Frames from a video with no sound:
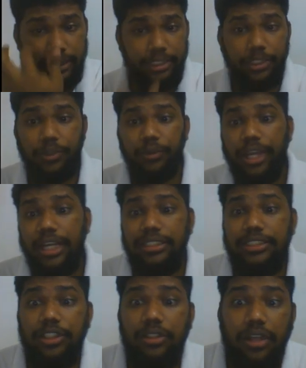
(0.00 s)
then you can
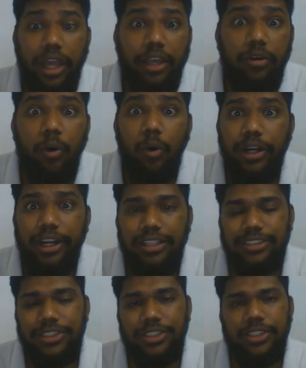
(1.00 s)
see like gold
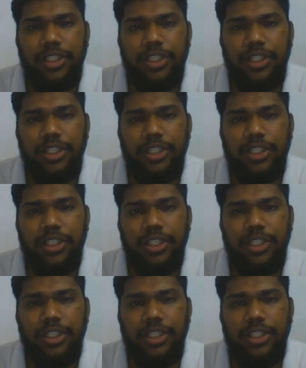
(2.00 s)
dust.